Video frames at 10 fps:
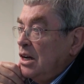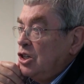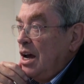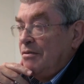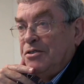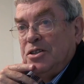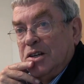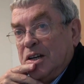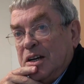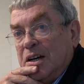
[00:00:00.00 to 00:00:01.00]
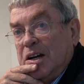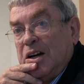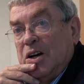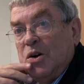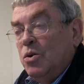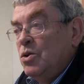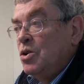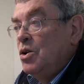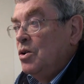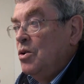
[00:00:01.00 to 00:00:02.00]
chefs could
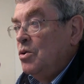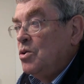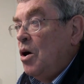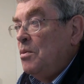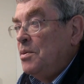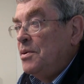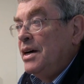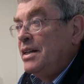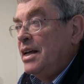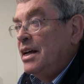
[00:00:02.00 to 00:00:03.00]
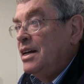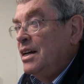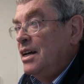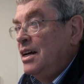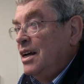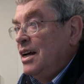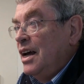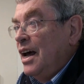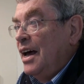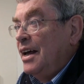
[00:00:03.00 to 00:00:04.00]
cooperate
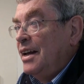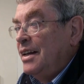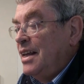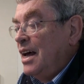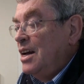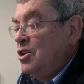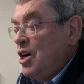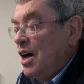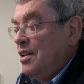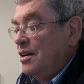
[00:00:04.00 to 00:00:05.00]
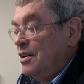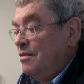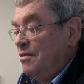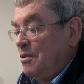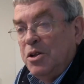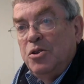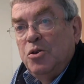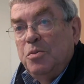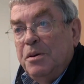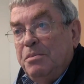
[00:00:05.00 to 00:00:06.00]
and tell each other from the
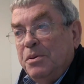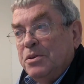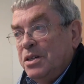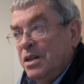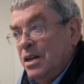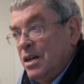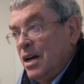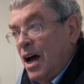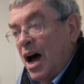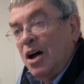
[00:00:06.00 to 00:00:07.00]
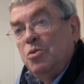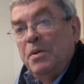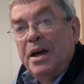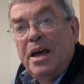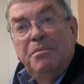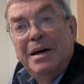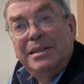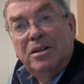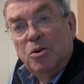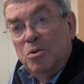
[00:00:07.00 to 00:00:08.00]
two peoples how to make a
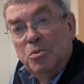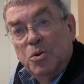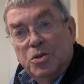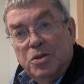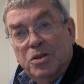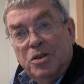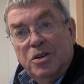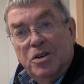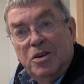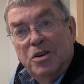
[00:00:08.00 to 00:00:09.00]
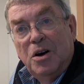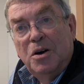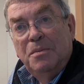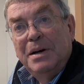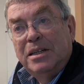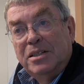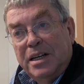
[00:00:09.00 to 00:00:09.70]
better hummus or a better